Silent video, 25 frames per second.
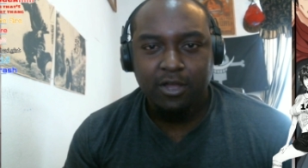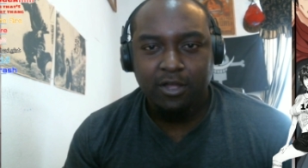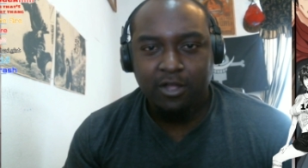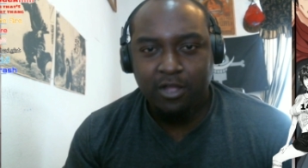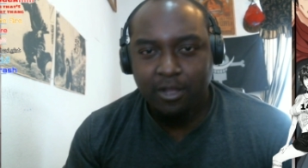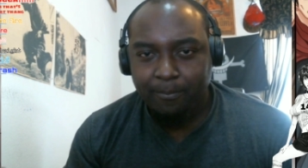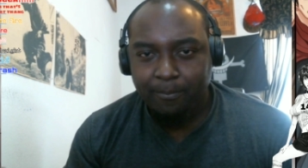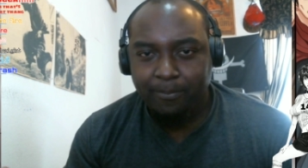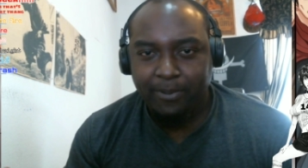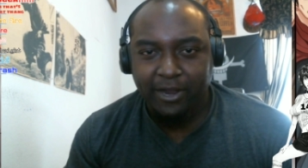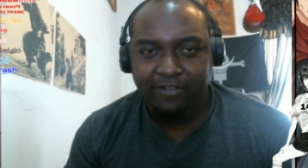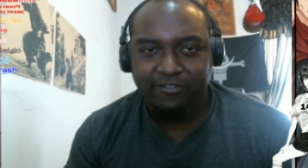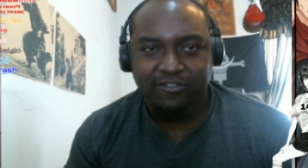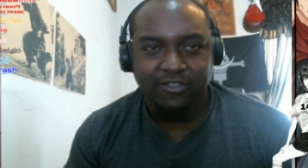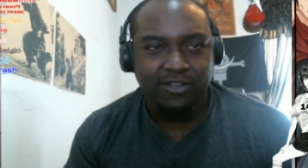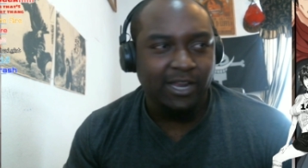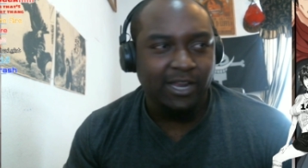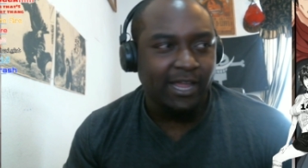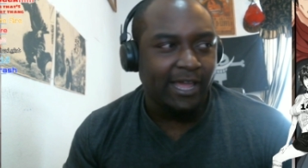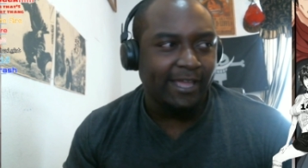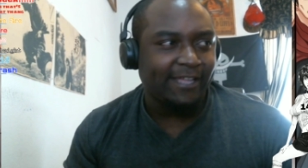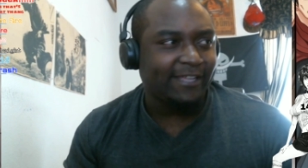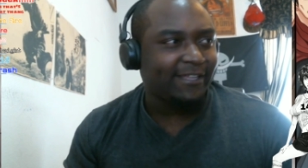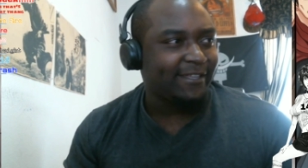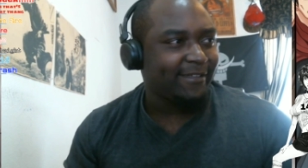compared to
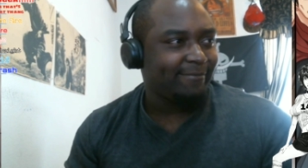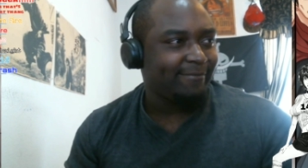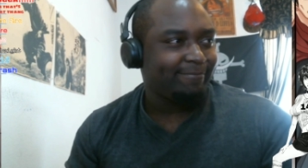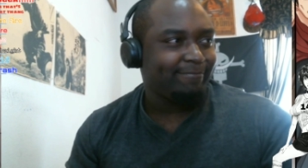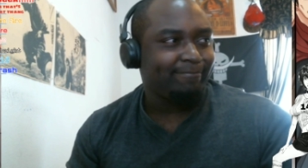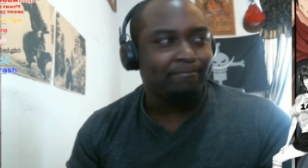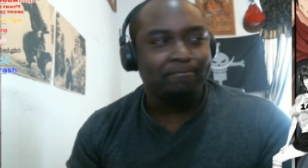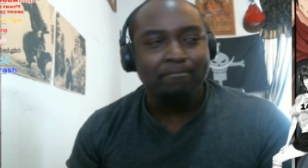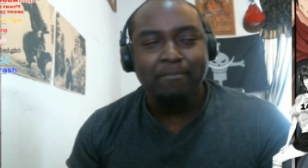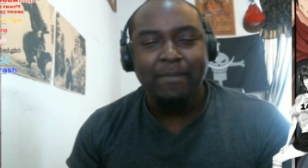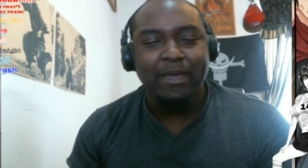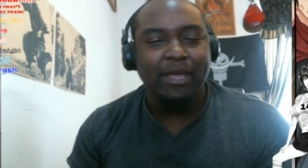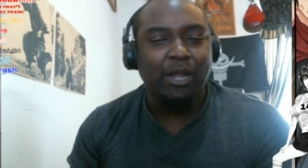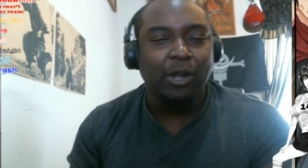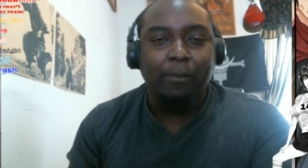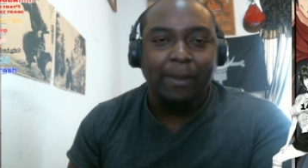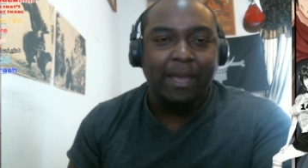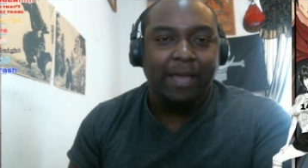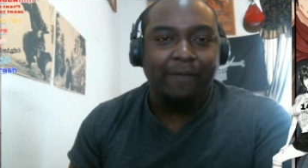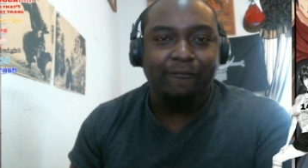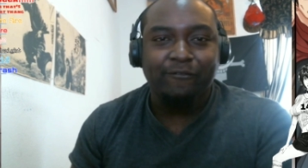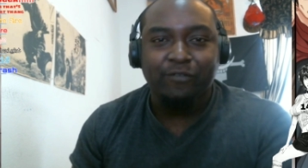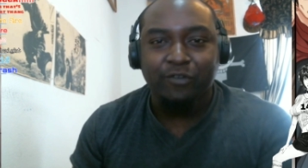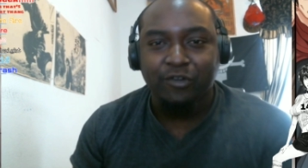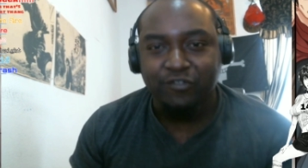like Metal
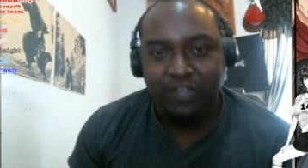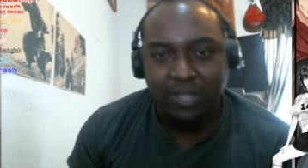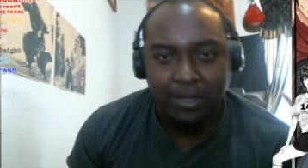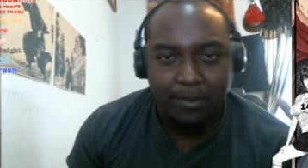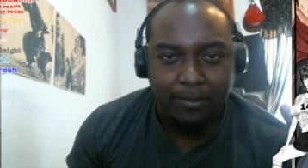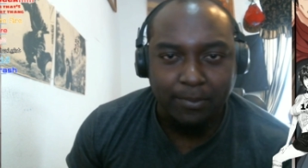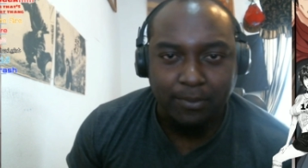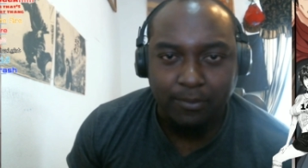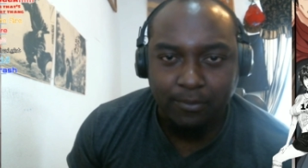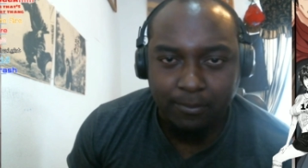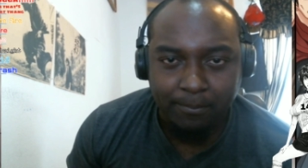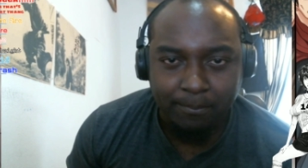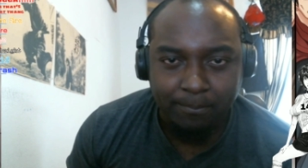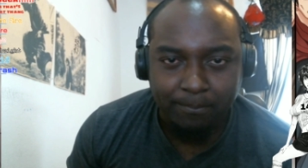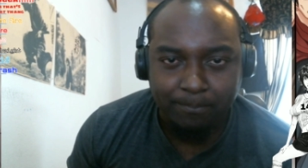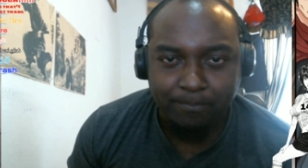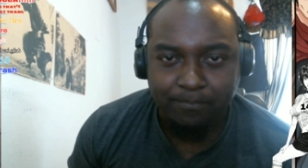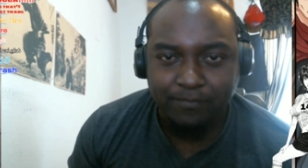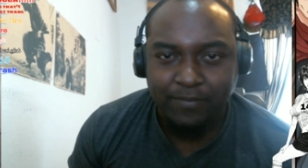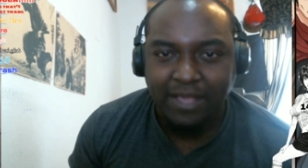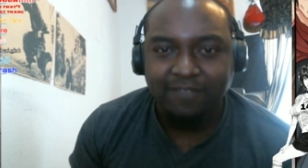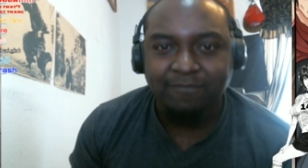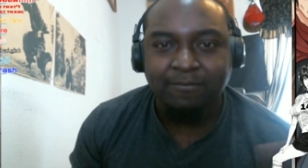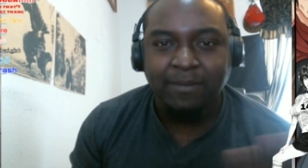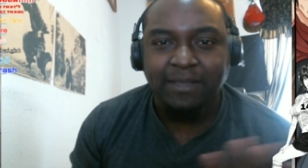Bat, for example.
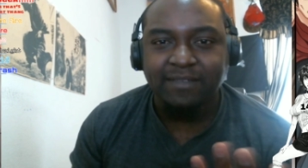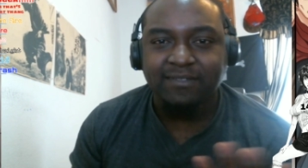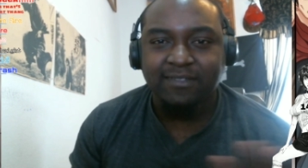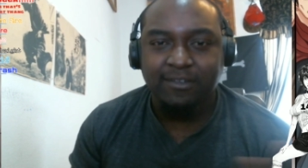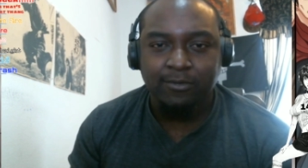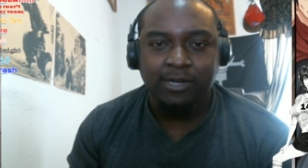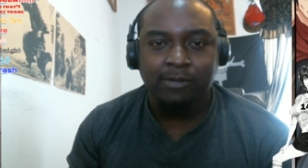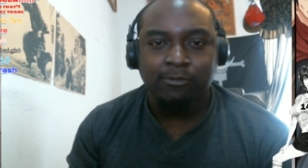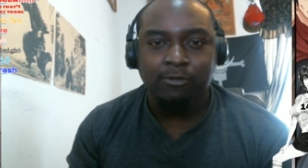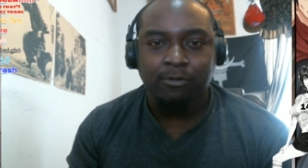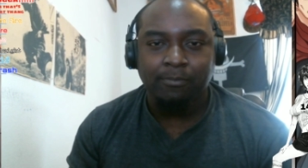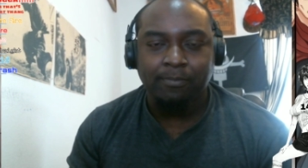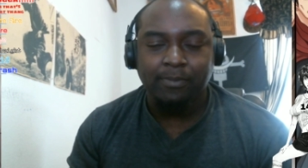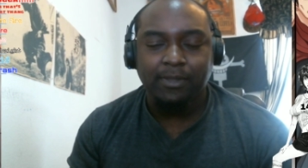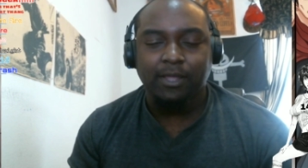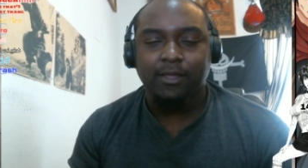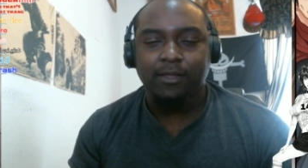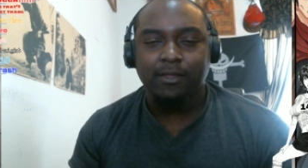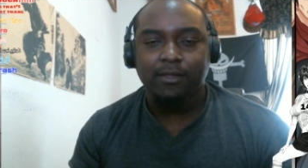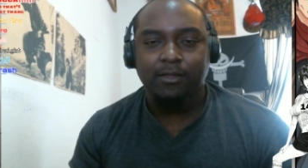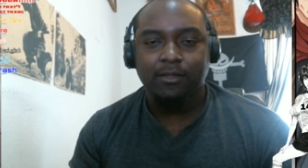That's basically what it would be.